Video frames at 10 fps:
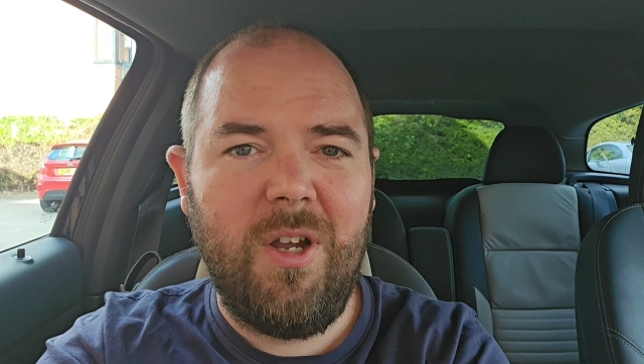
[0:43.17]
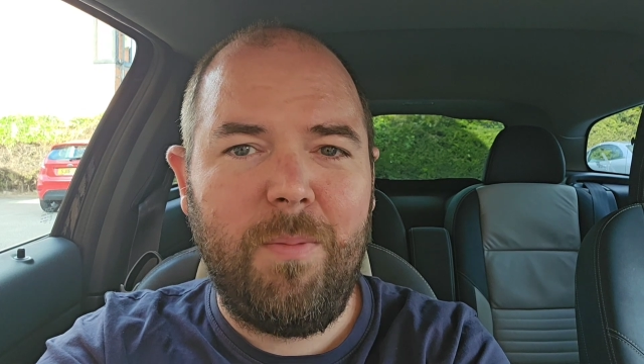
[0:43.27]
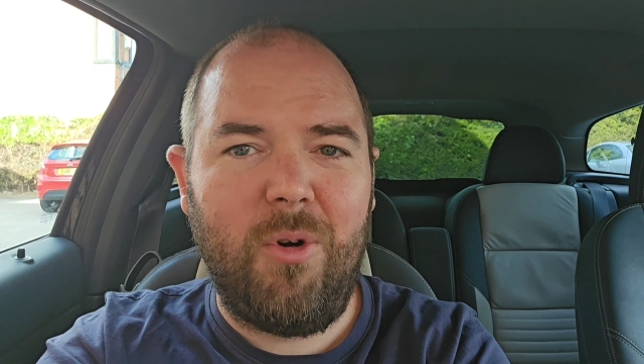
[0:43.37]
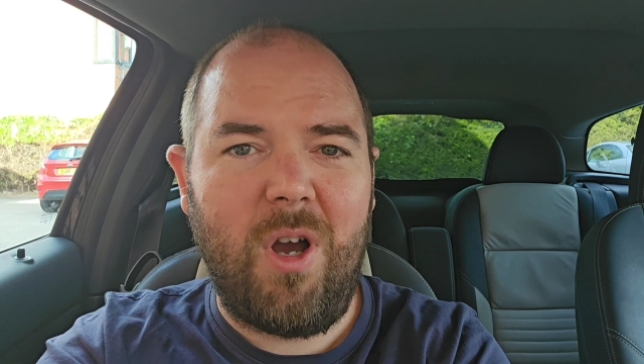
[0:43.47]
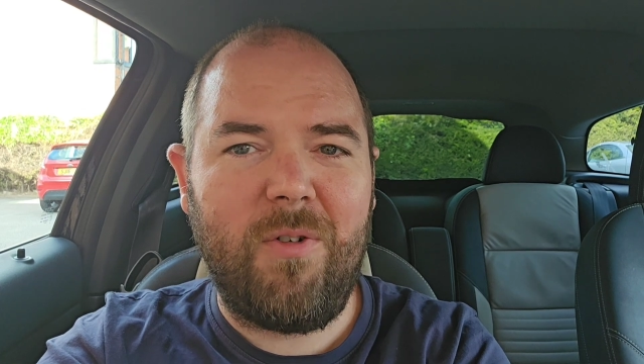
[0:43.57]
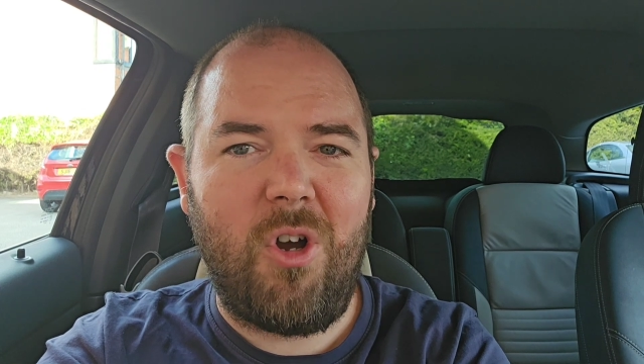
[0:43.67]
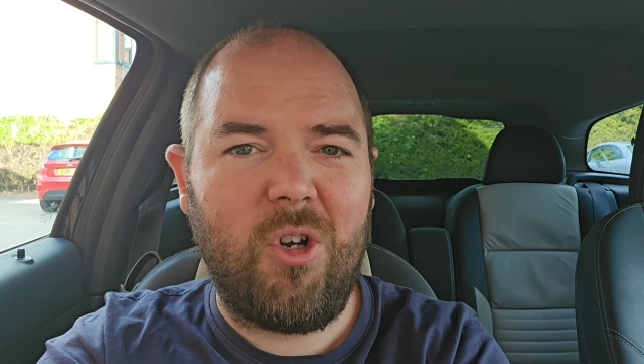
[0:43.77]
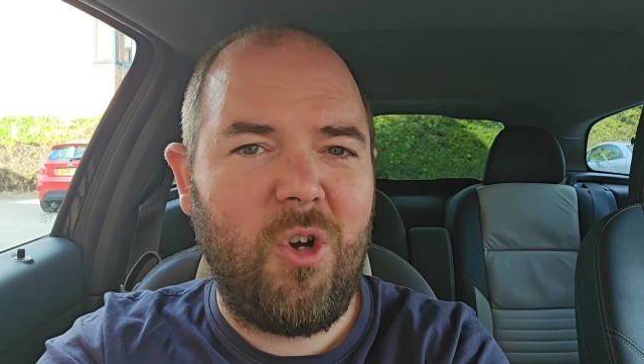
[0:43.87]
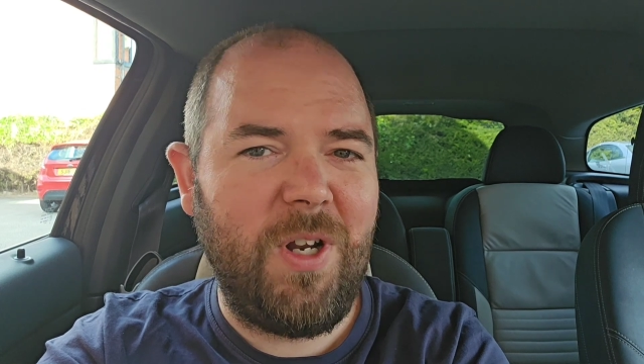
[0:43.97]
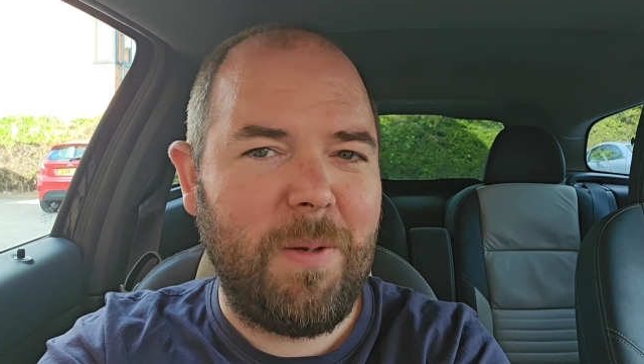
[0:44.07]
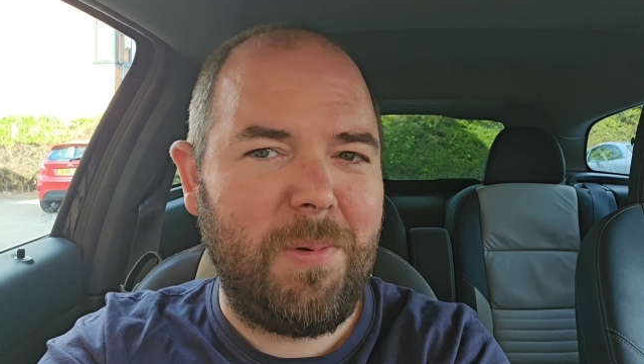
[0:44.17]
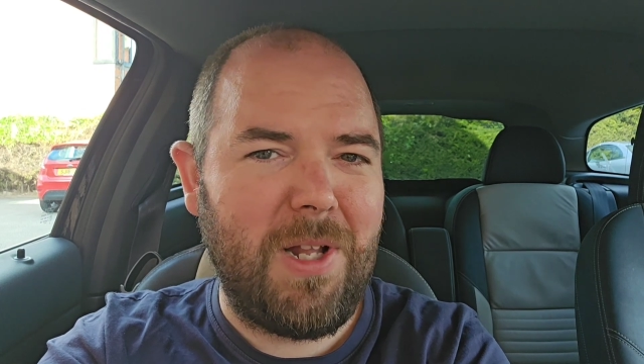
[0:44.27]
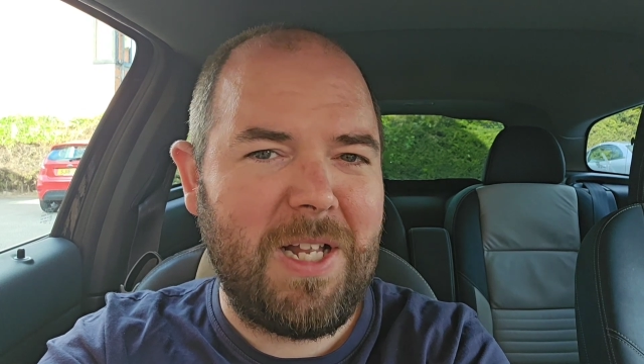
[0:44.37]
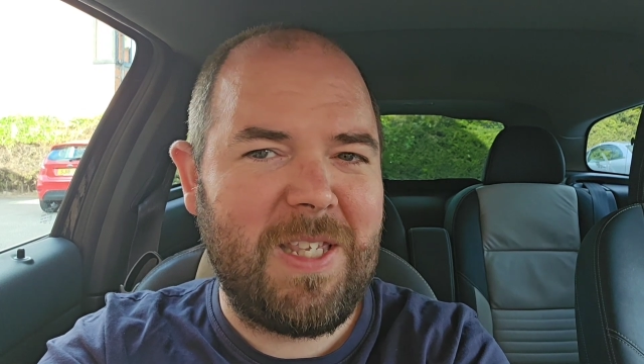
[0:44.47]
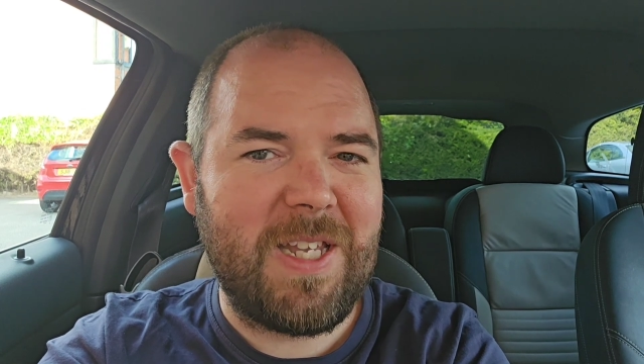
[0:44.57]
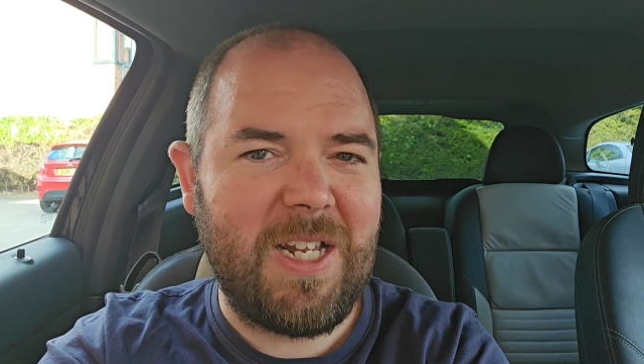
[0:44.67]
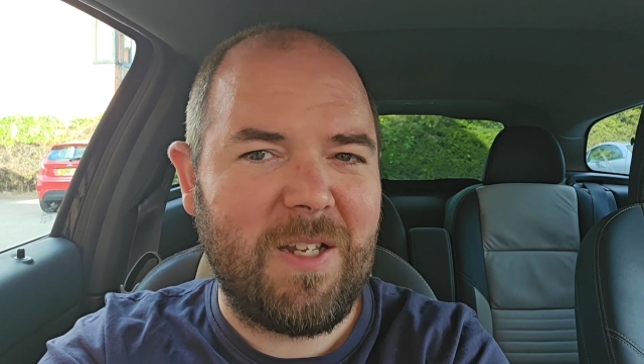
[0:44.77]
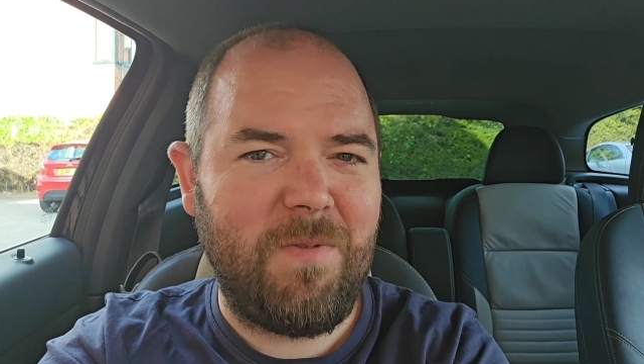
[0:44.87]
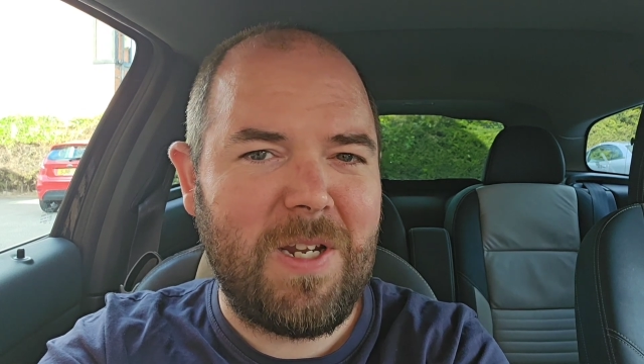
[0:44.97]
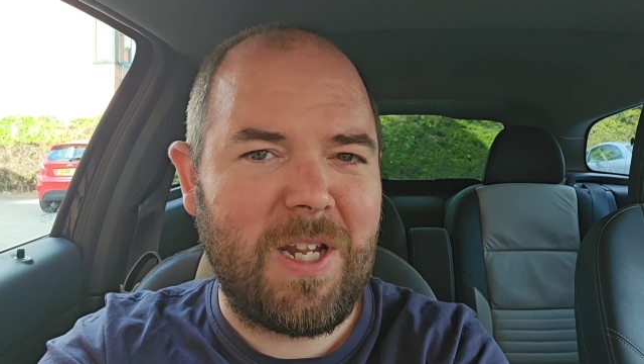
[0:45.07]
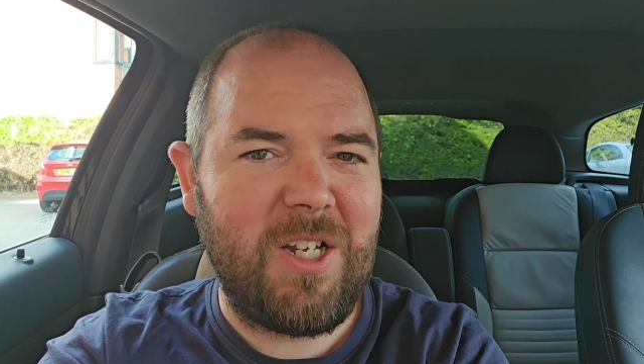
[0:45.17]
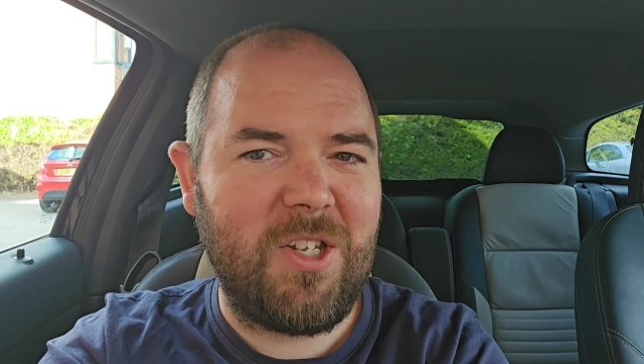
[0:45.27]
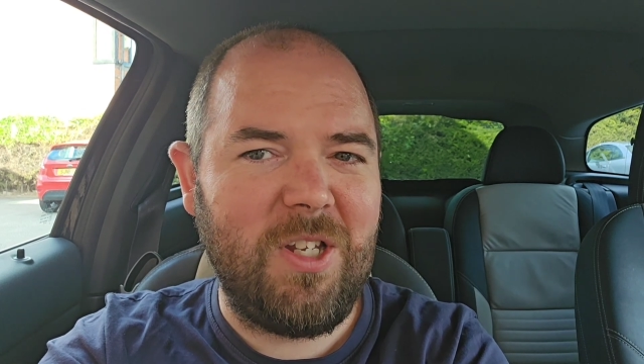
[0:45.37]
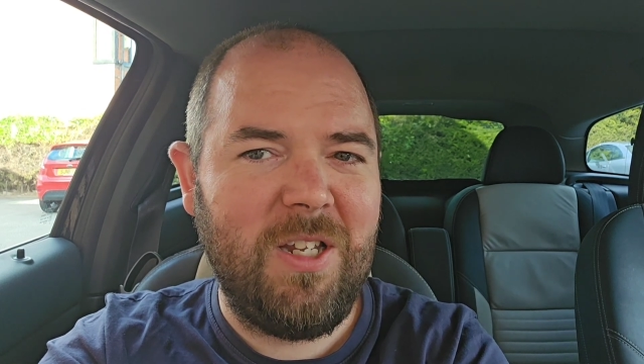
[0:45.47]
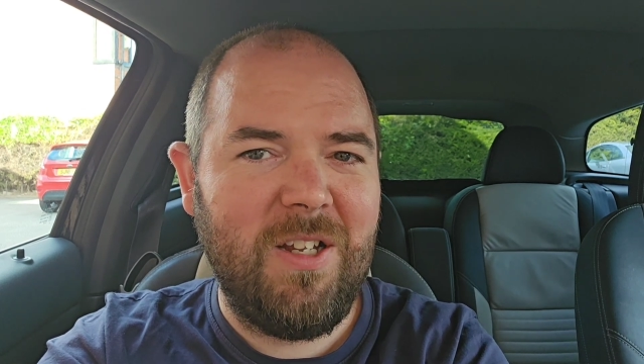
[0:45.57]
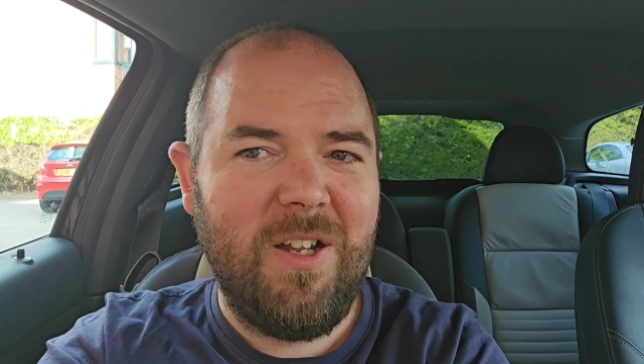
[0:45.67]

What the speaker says: but I've got a cunning plan to get it to fit nicely,